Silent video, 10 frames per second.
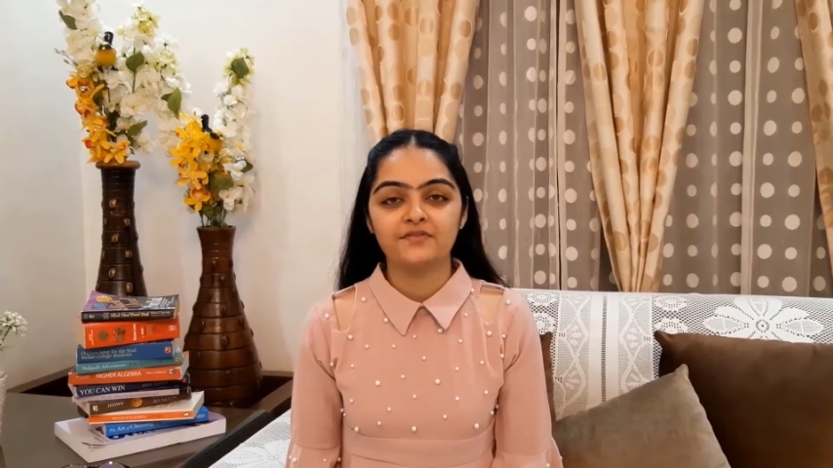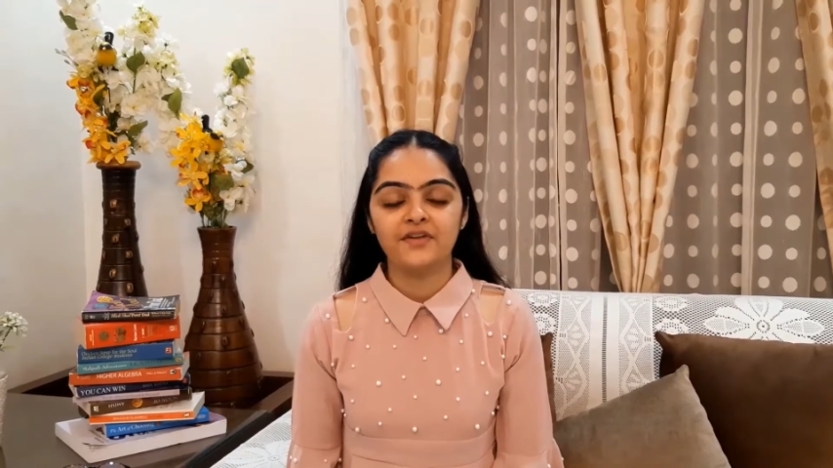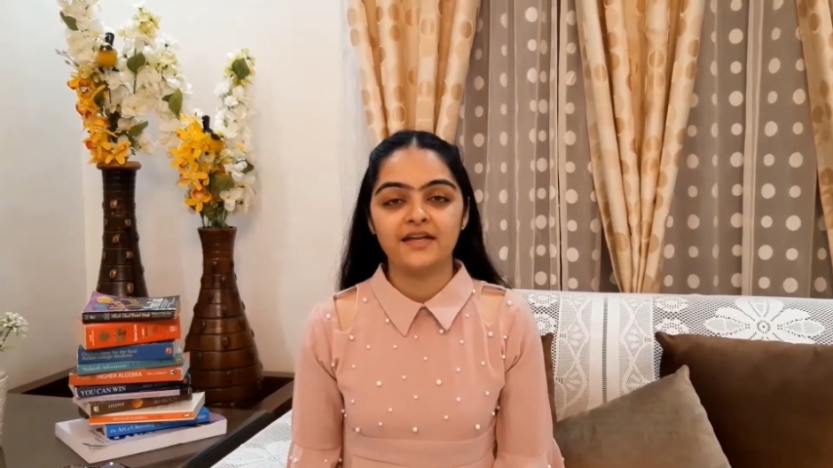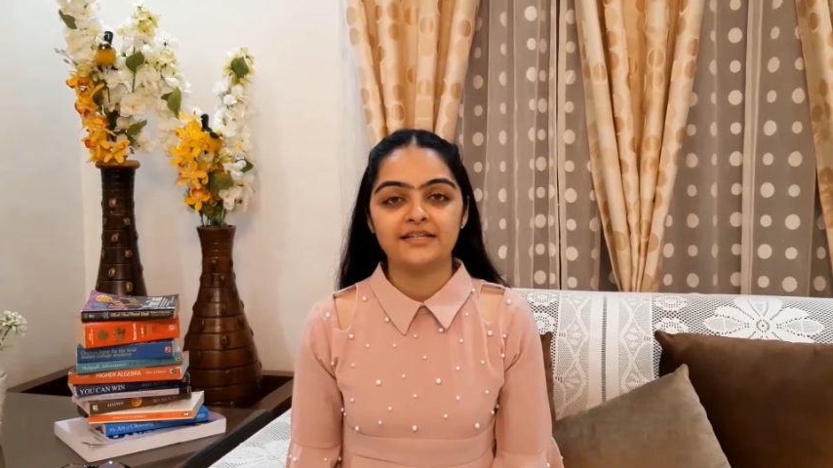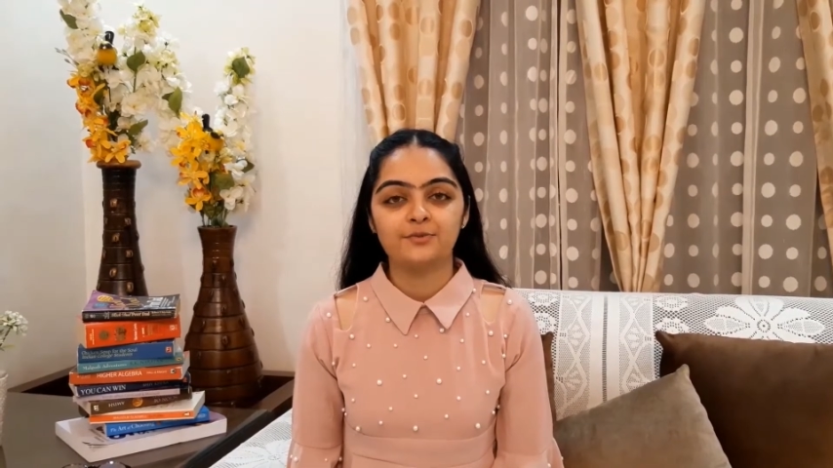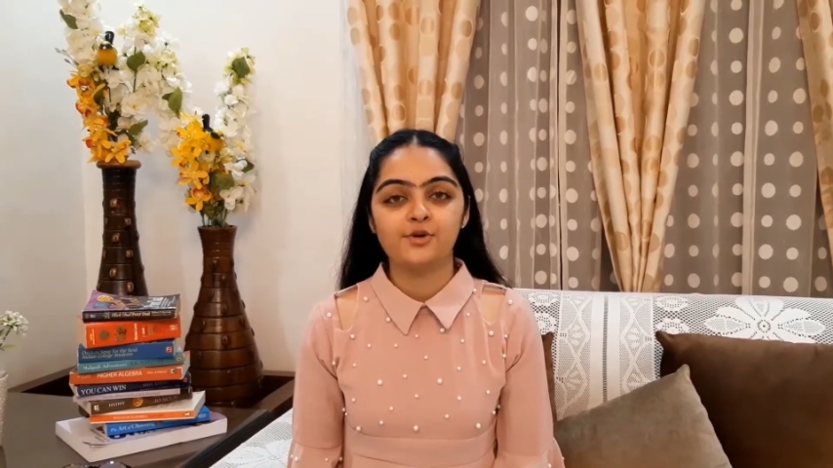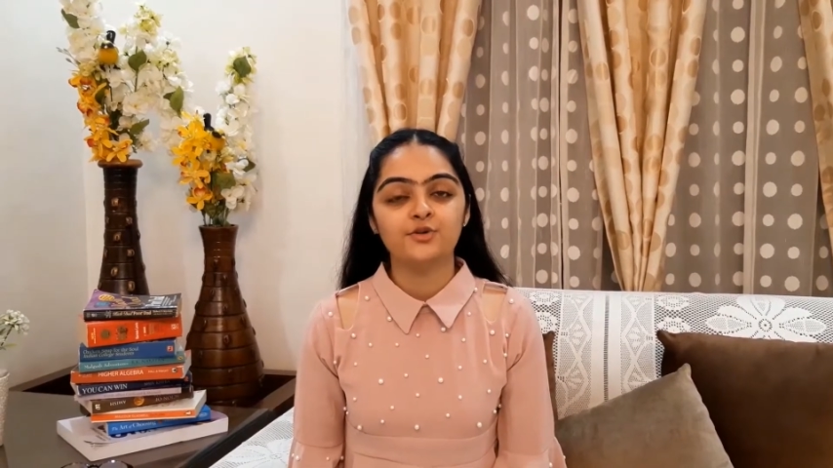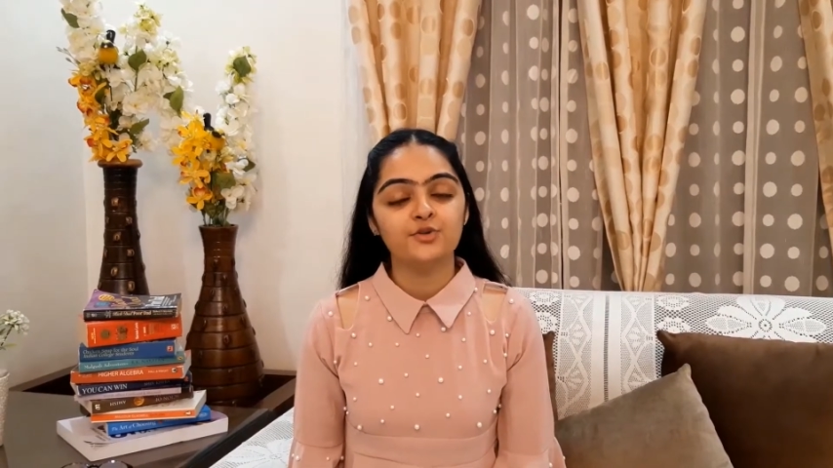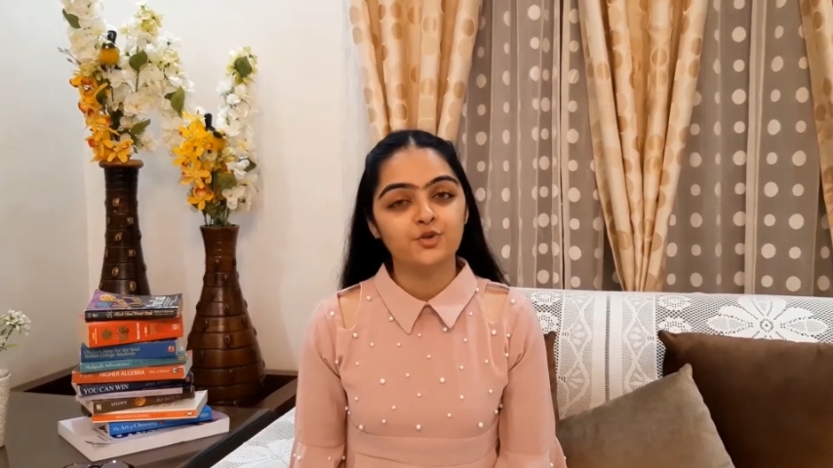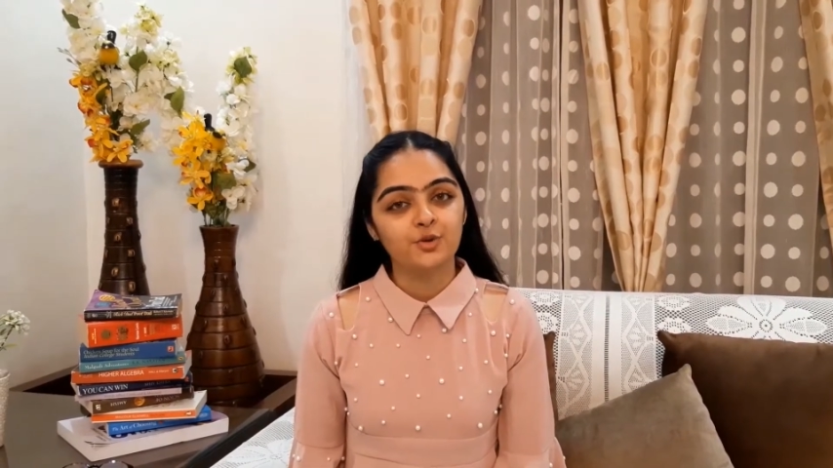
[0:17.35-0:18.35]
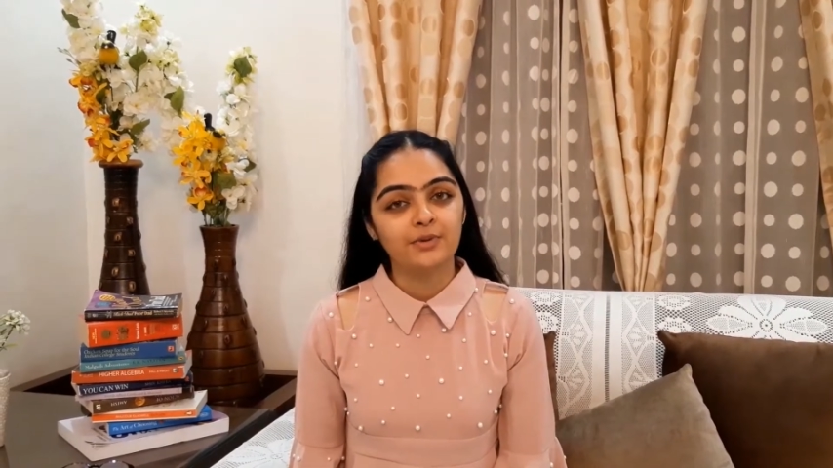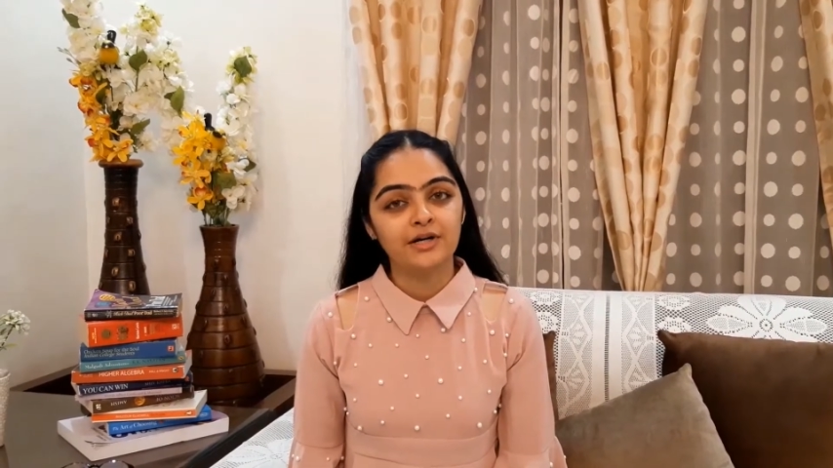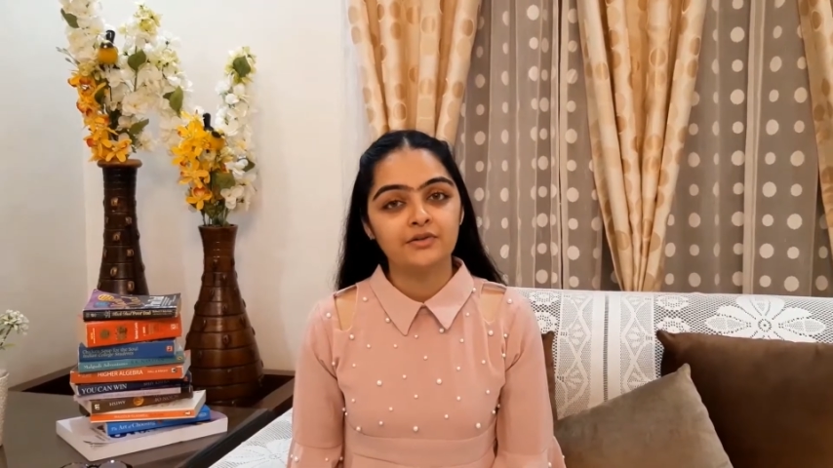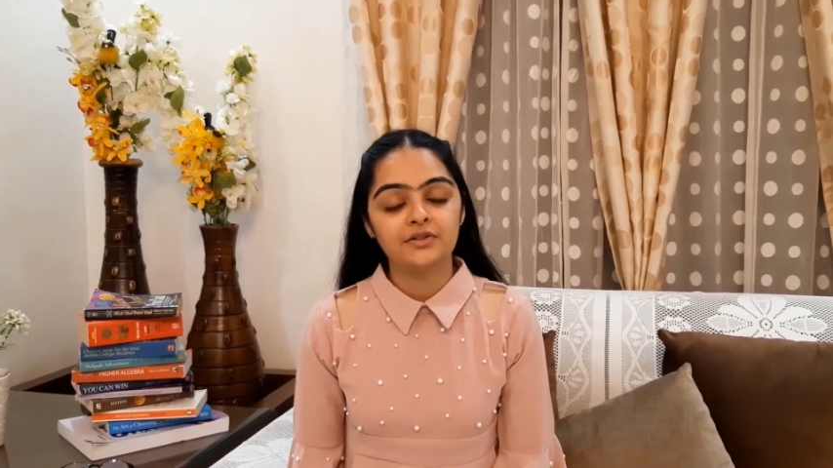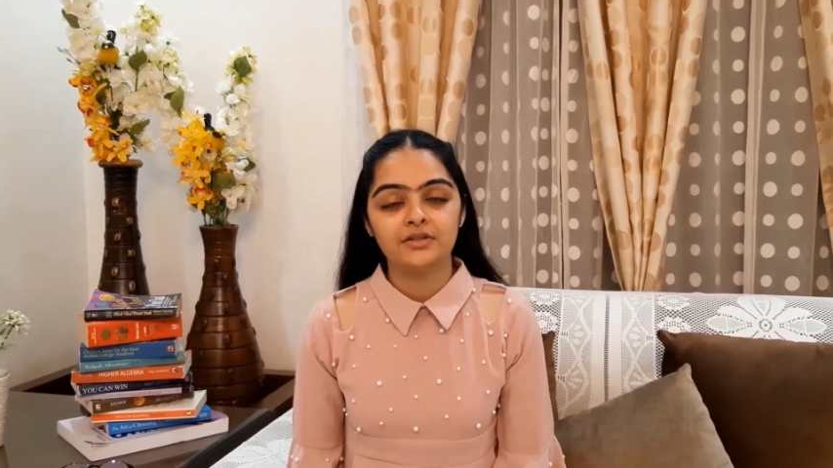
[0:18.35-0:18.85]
where they want to know about